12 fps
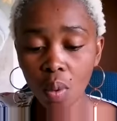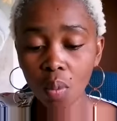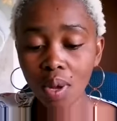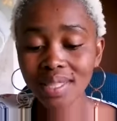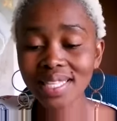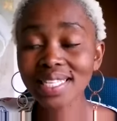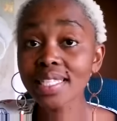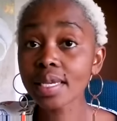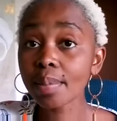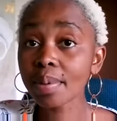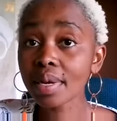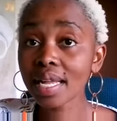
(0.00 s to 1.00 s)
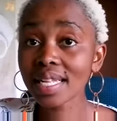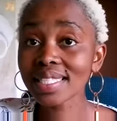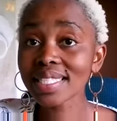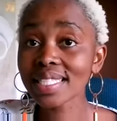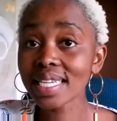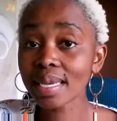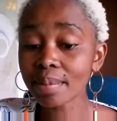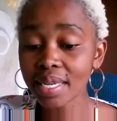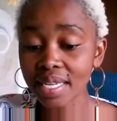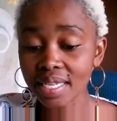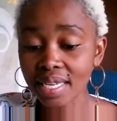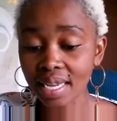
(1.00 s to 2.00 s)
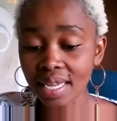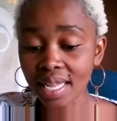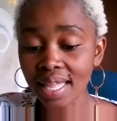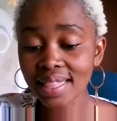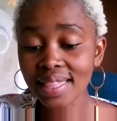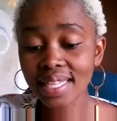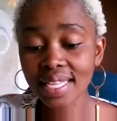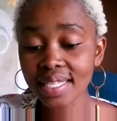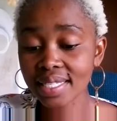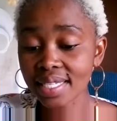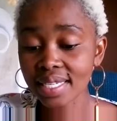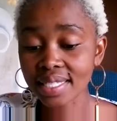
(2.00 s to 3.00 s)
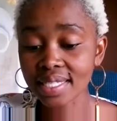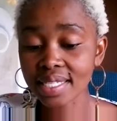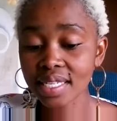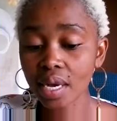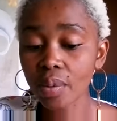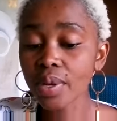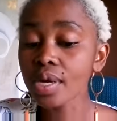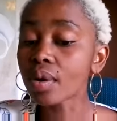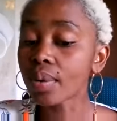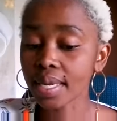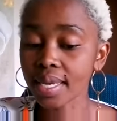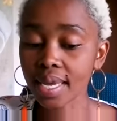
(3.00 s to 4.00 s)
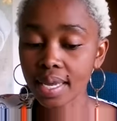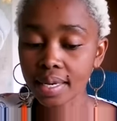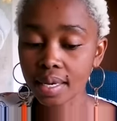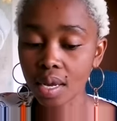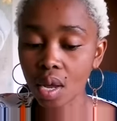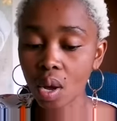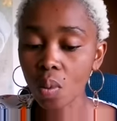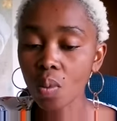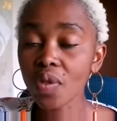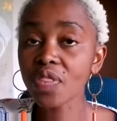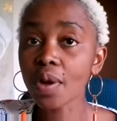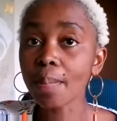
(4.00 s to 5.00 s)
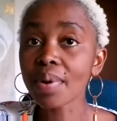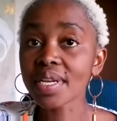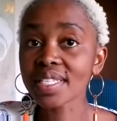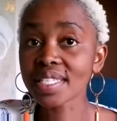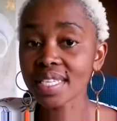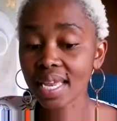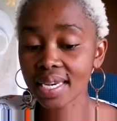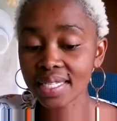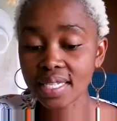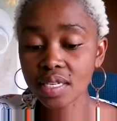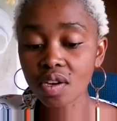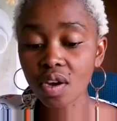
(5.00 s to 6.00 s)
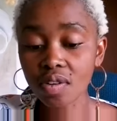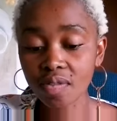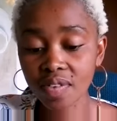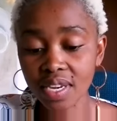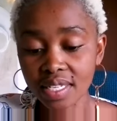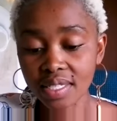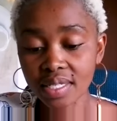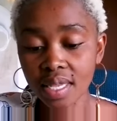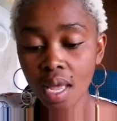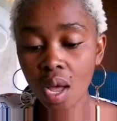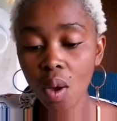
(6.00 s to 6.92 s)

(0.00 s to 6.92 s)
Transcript: What the typical team leader thinks is, here we go again with the personality conflicts.